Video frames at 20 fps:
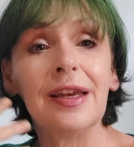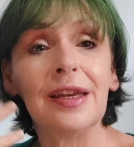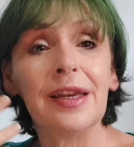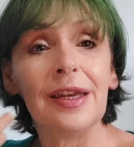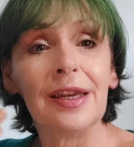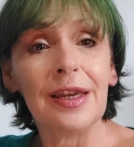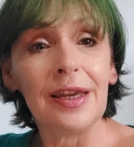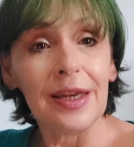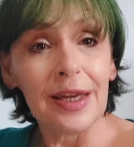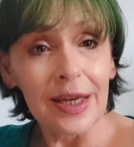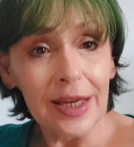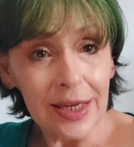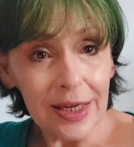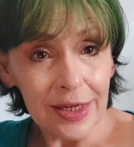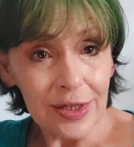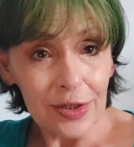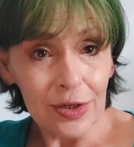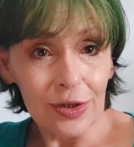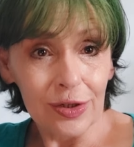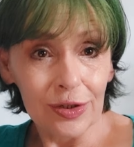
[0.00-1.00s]

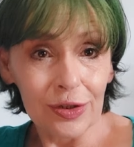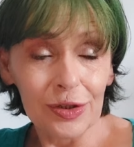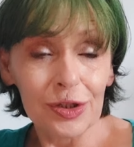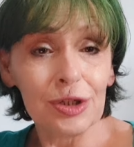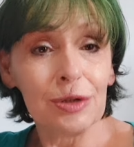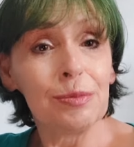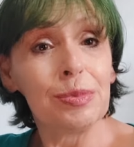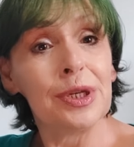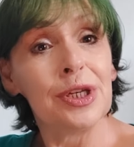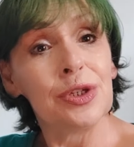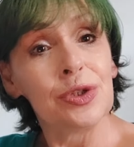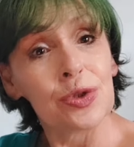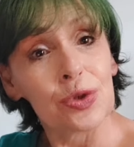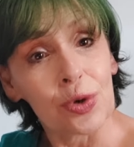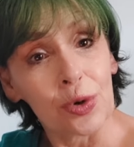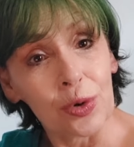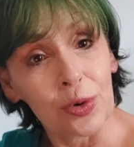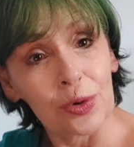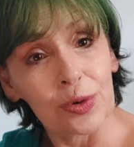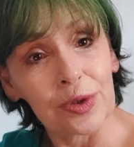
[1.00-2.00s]
need to be
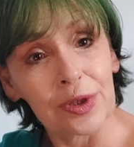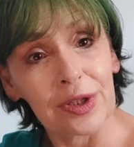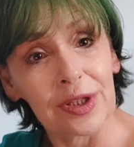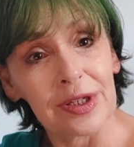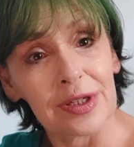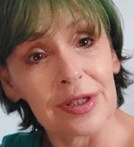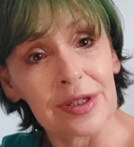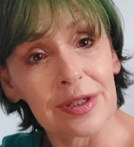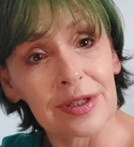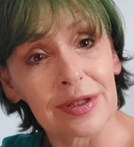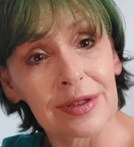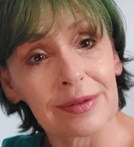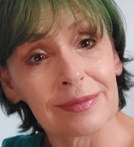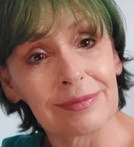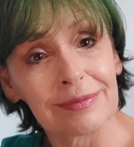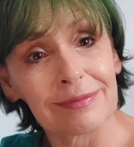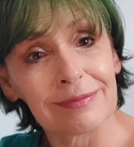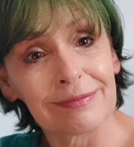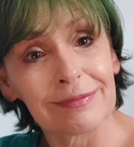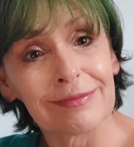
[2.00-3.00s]
taught this
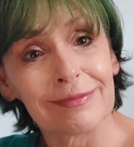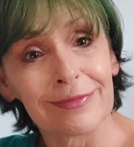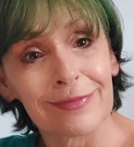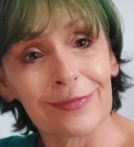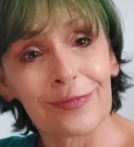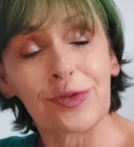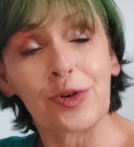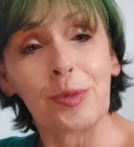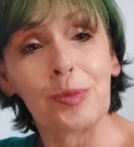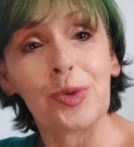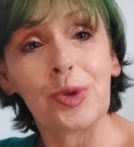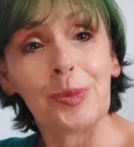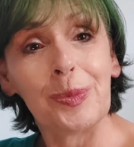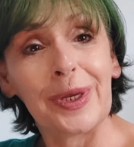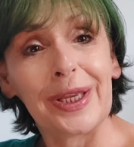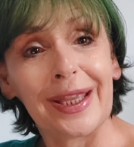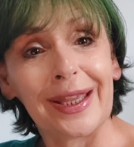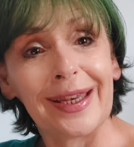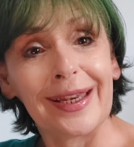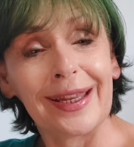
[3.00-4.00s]
from the
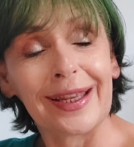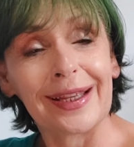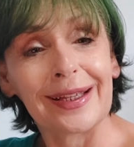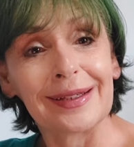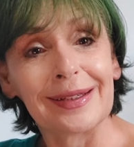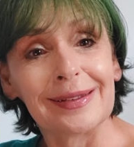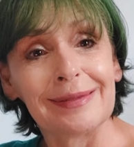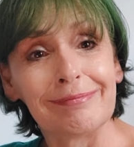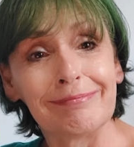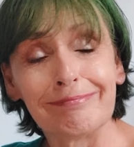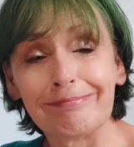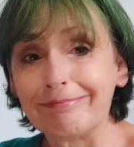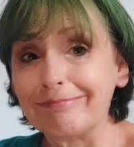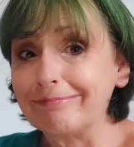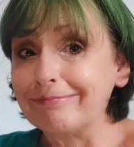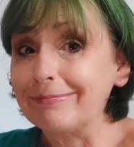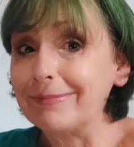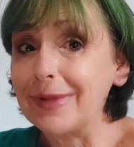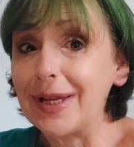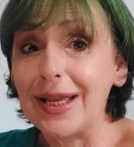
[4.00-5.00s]
beginning.
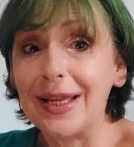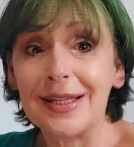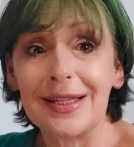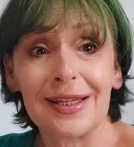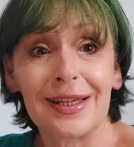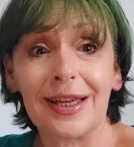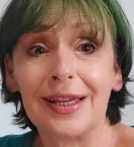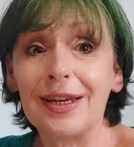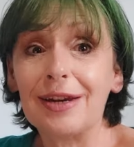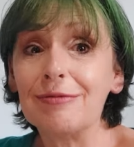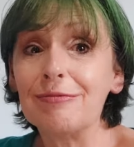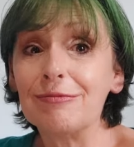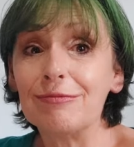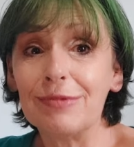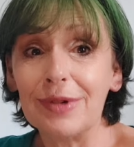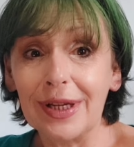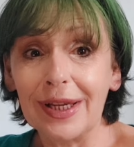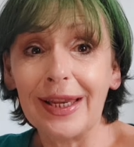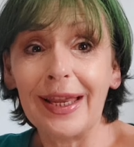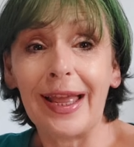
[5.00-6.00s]
It's going to
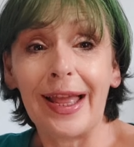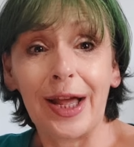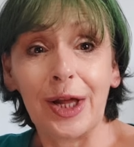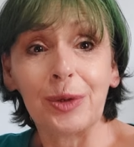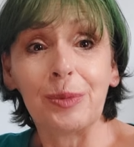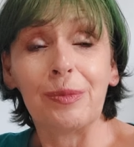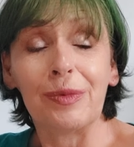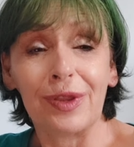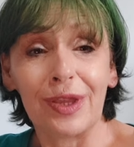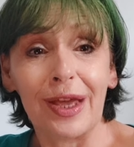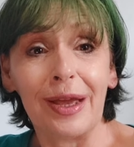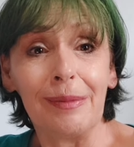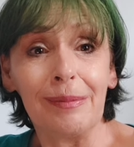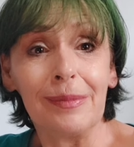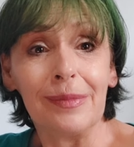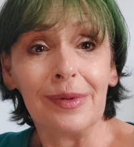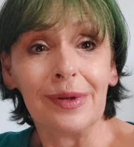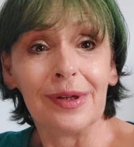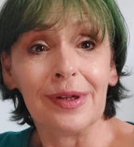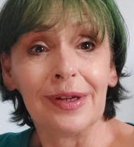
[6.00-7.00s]
really help
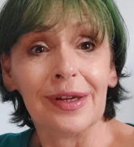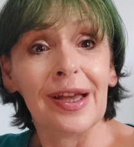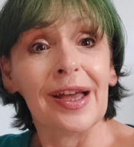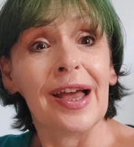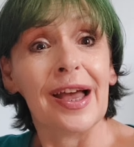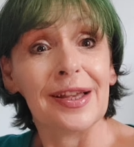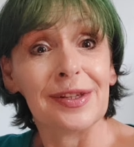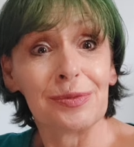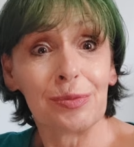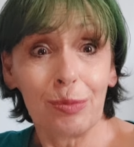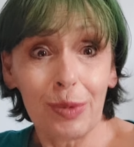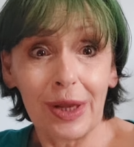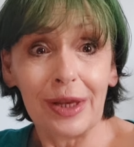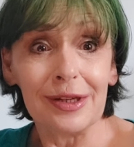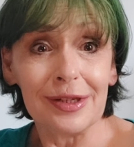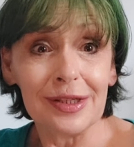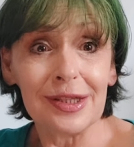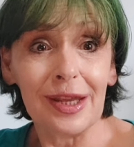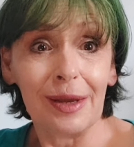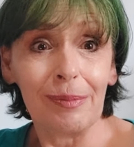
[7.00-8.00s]
them as well
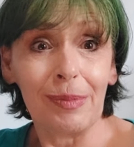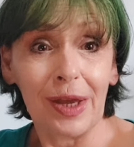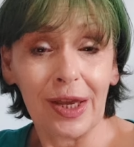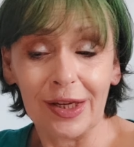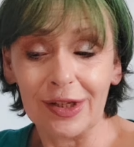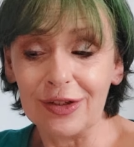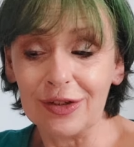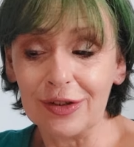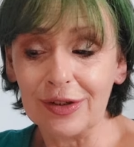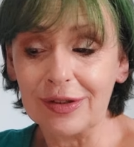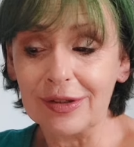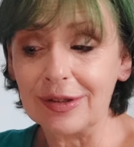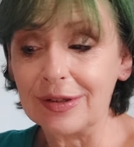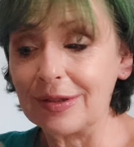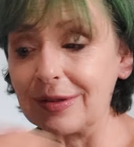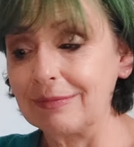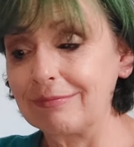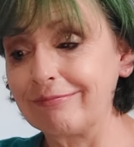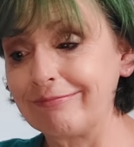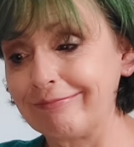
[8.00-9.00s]
as their
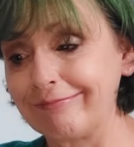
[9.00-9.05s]
patients.